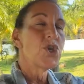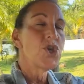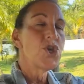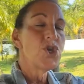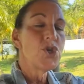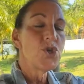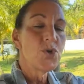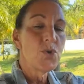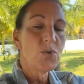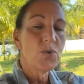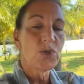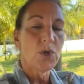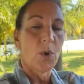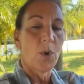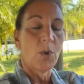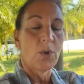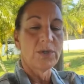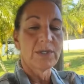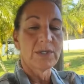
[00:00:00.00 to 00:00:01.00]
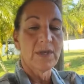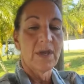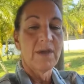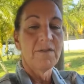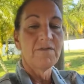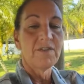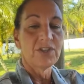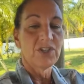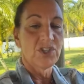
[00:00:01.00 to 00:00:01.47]
huge holes,
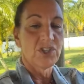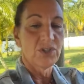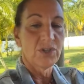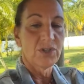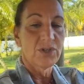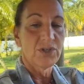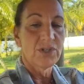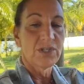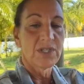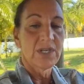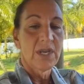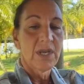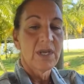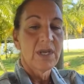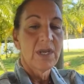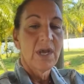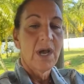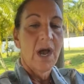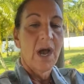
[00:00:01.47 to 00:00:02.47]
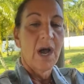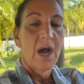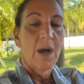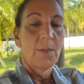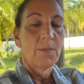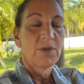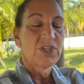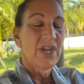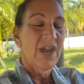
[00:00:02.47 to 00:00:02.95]
fistulas,
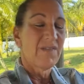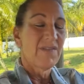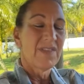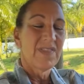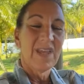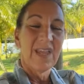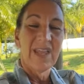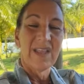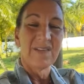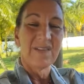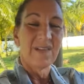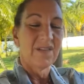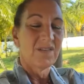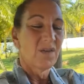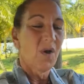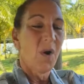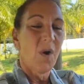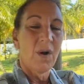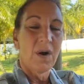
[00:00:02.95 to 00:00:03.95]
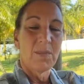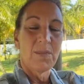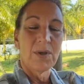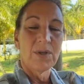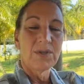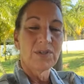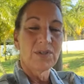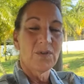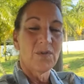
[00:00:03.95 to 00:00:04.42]
which everything, it's
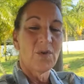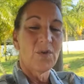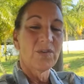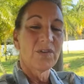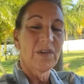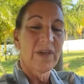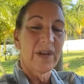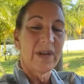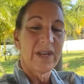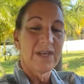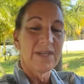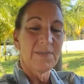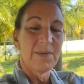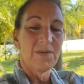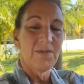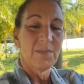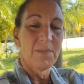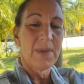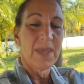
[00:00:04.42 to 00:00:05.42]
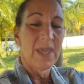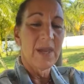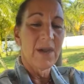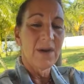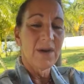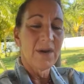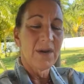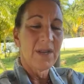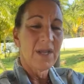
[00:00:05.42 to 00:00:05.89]
horrible. So those are going to need to be
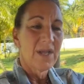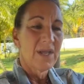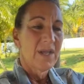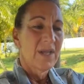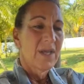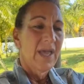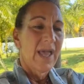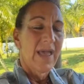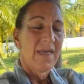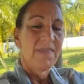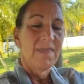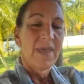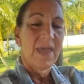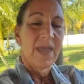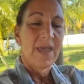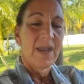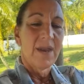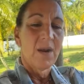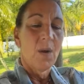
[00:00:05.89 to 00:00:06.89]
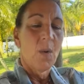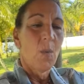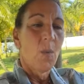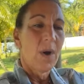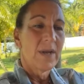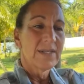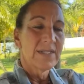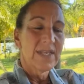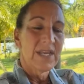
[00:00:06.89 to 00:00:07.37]
repaired. And then
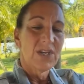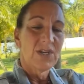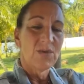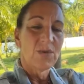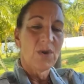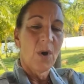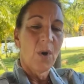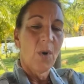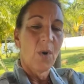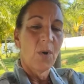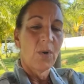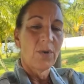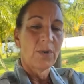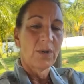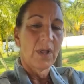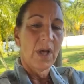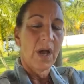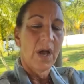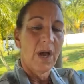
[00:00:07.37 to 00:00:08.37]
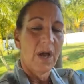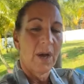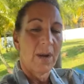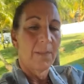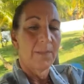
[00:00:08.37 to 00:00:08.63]
once they do the whole